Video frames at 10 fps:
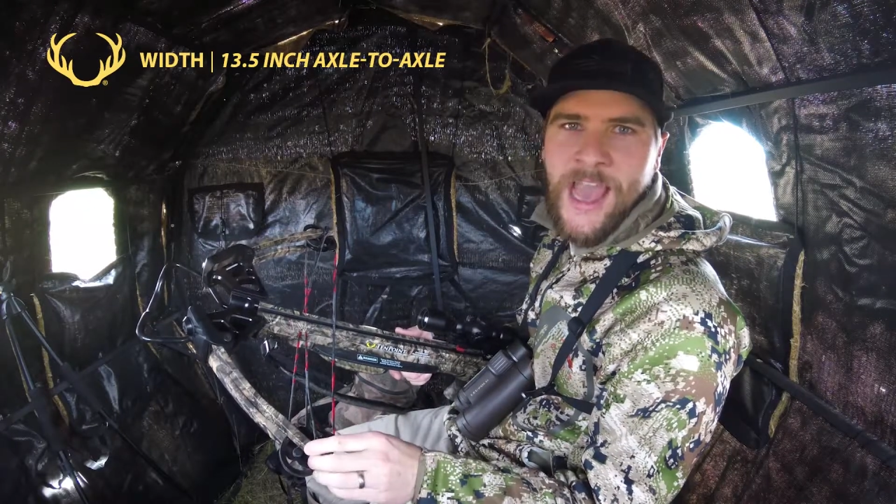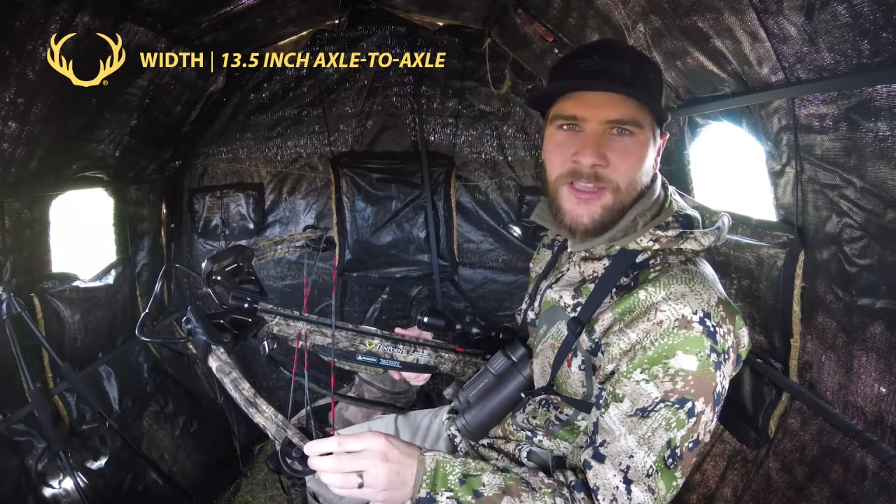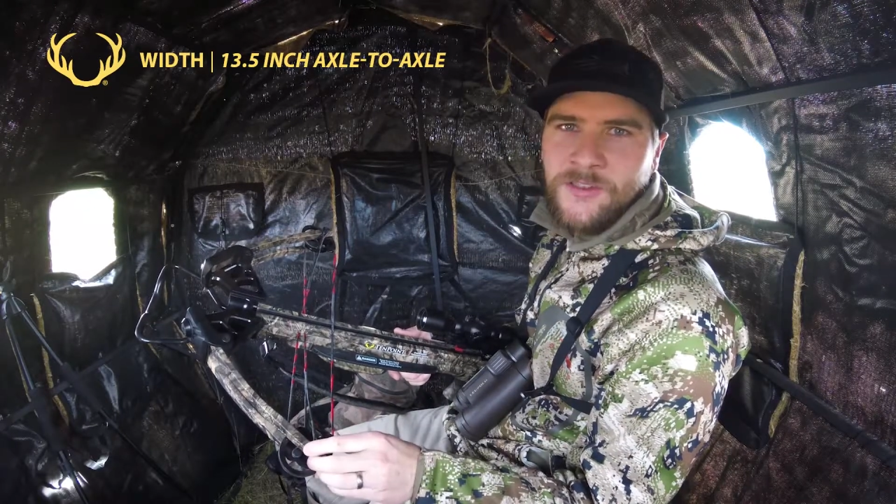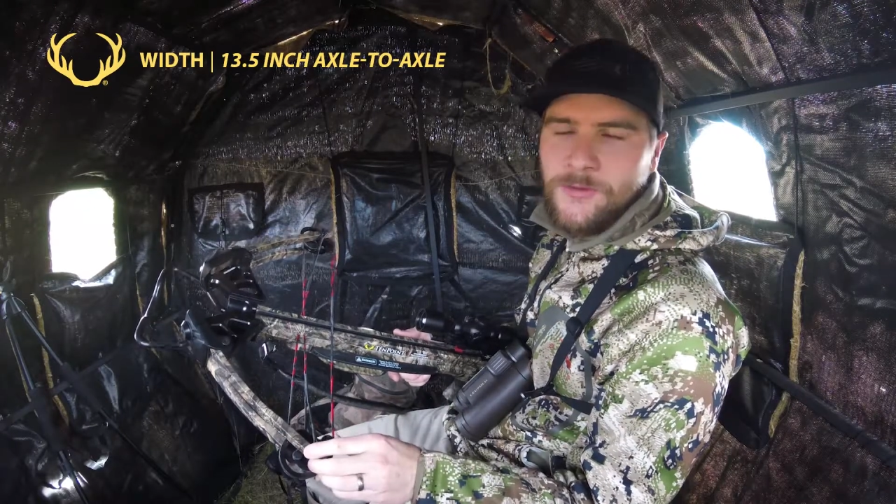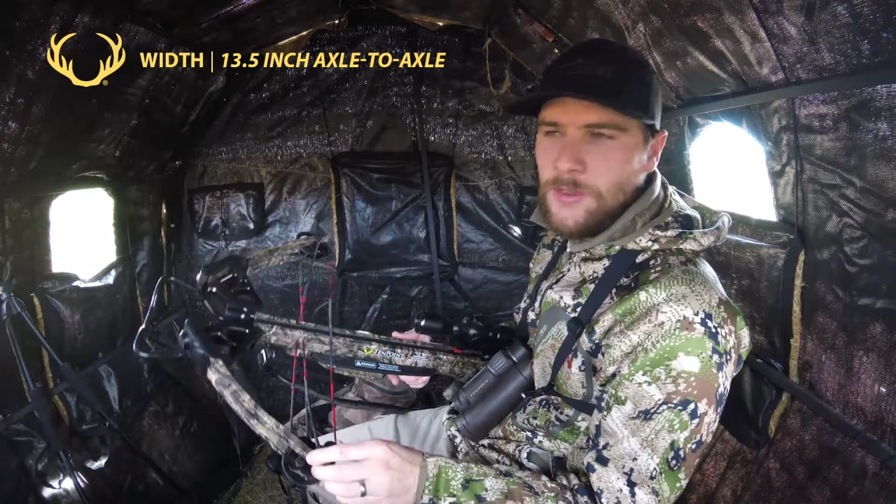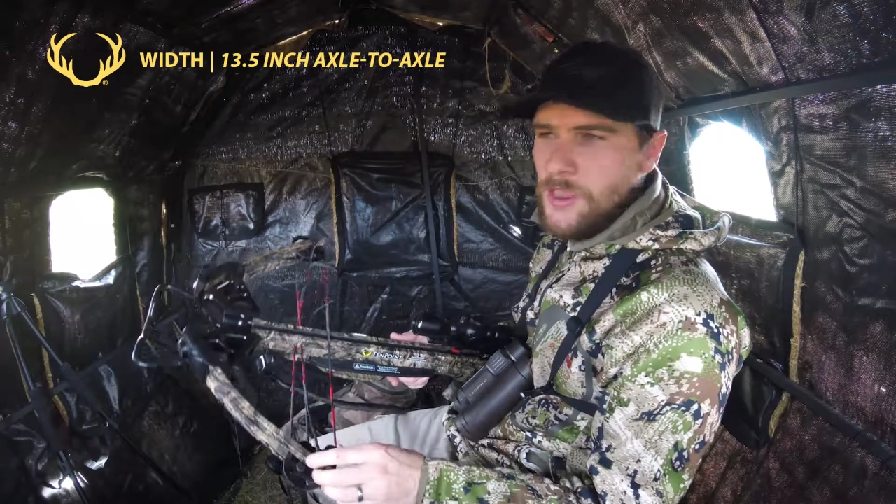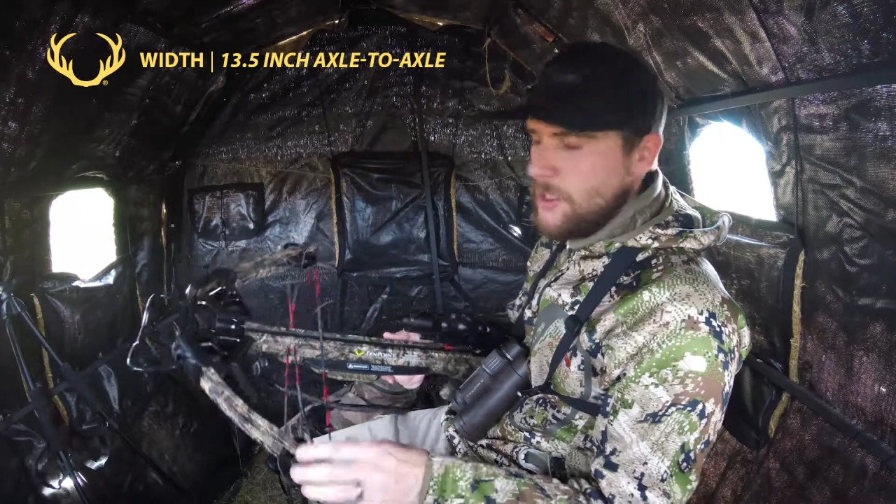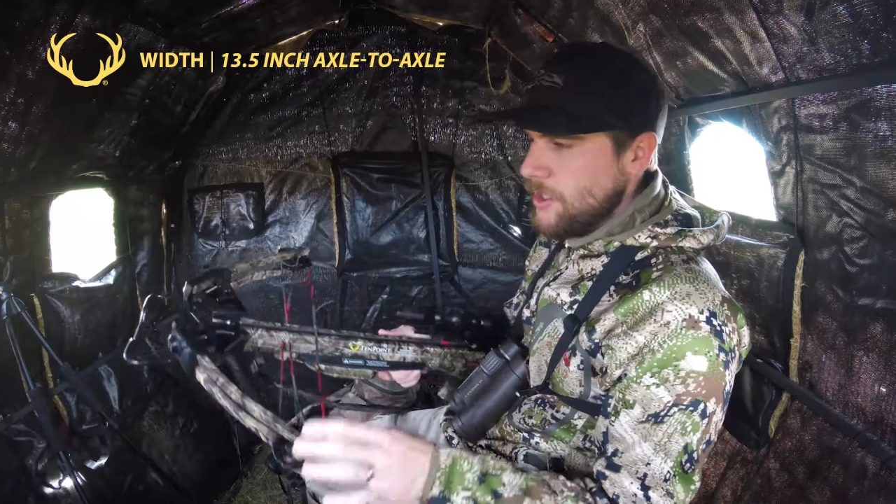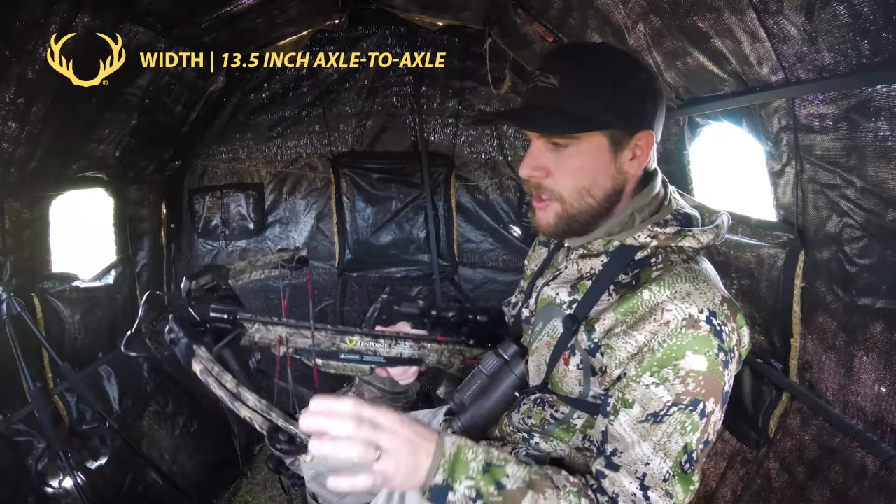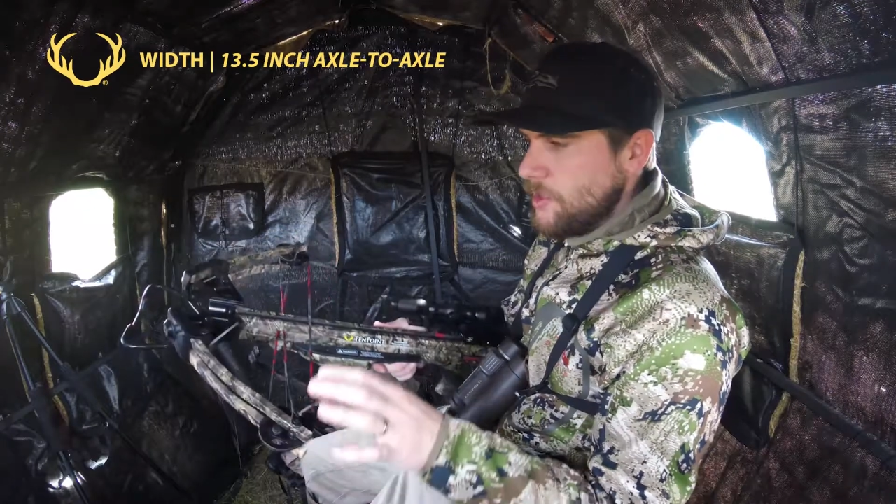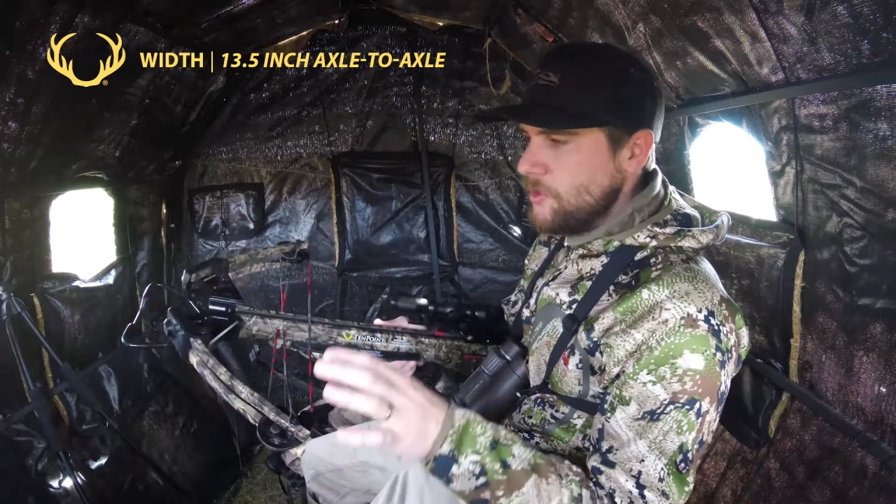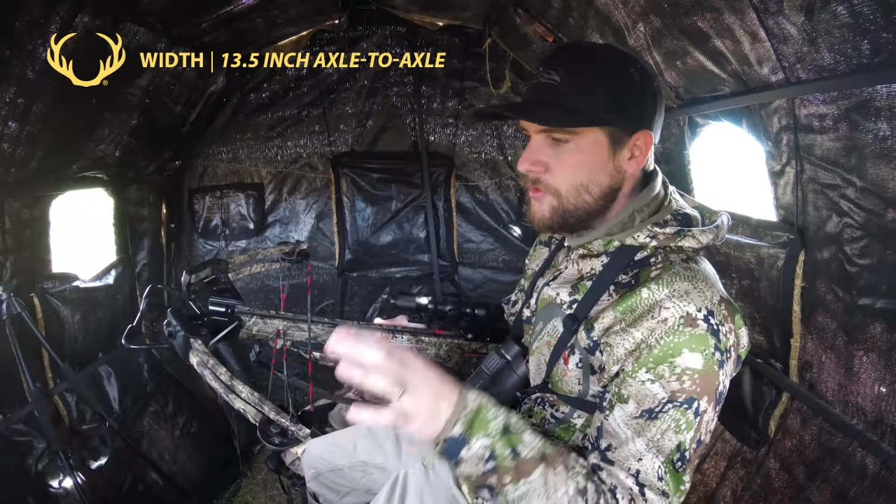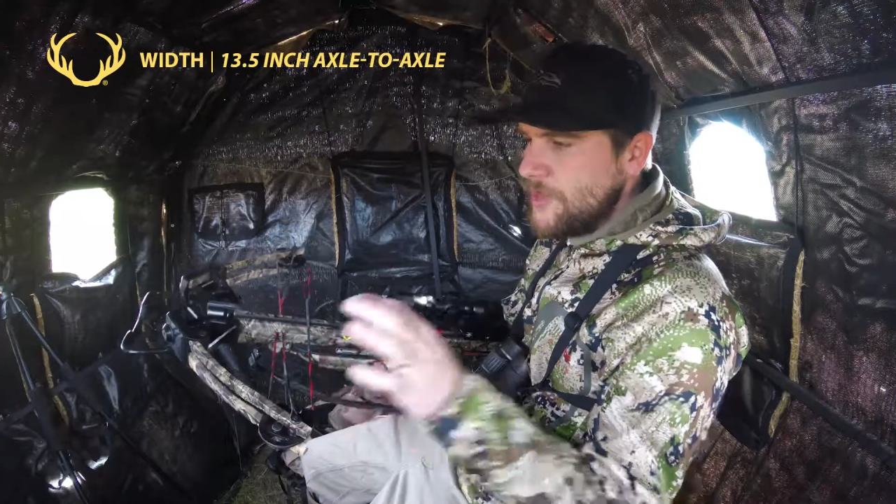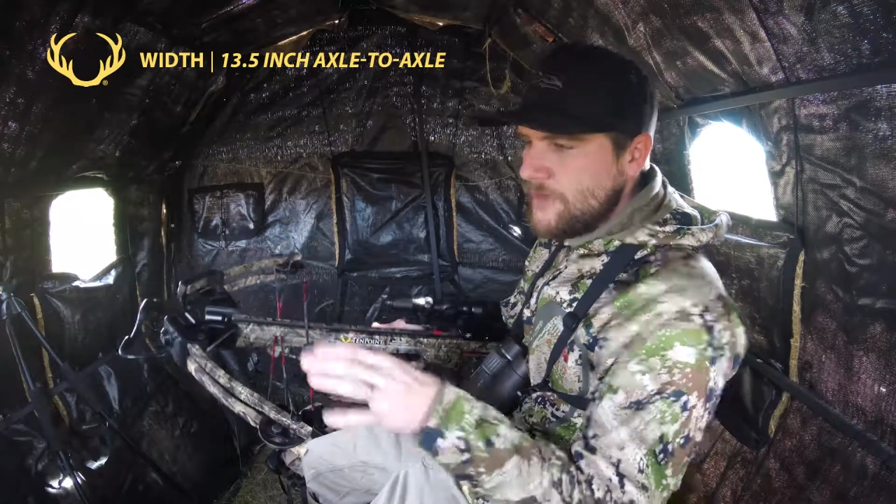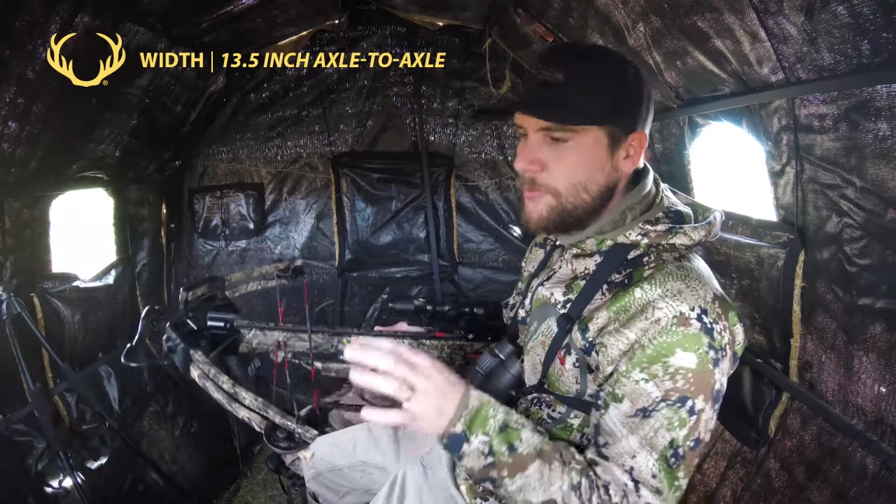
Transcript: axle. You'll never